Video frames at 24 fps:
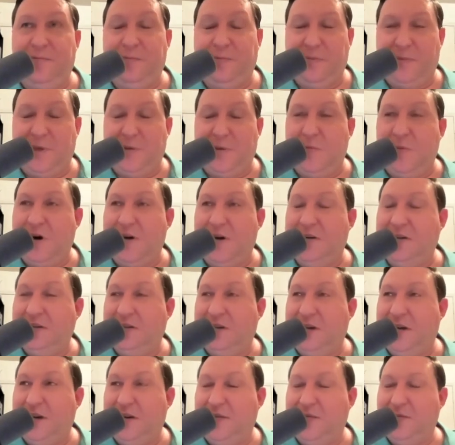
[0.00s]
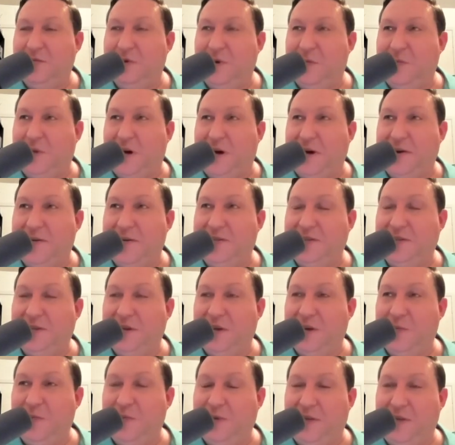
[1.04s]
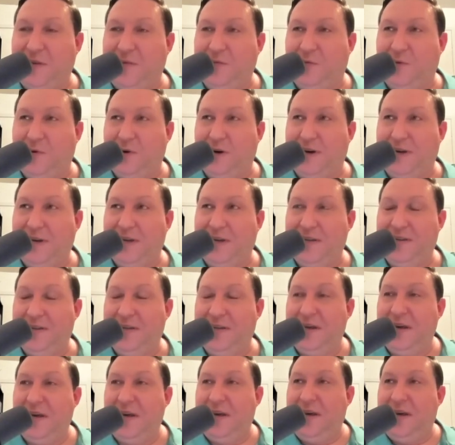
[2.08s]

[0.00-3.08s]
the monologue from Pirates of the Caribbean 1.